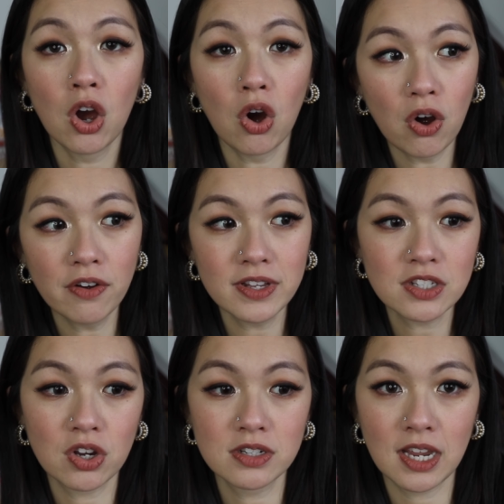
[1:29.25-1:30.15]
All of this
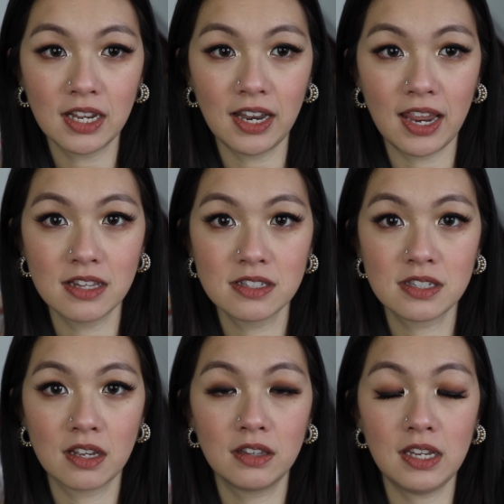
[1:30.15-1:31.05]
contact
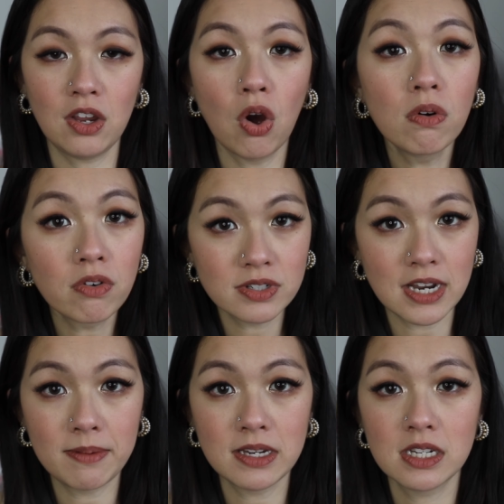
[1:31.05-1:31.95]
lens, the overall
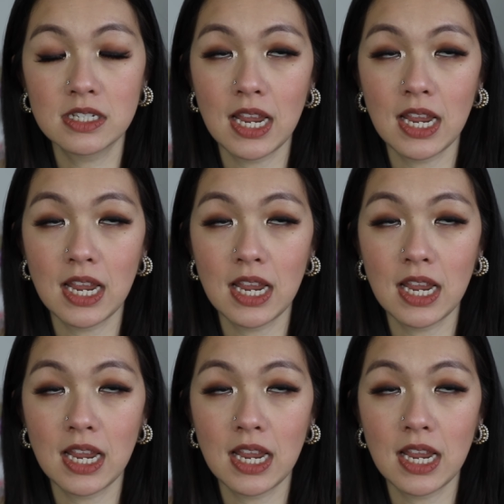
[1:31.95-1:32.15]
diameter is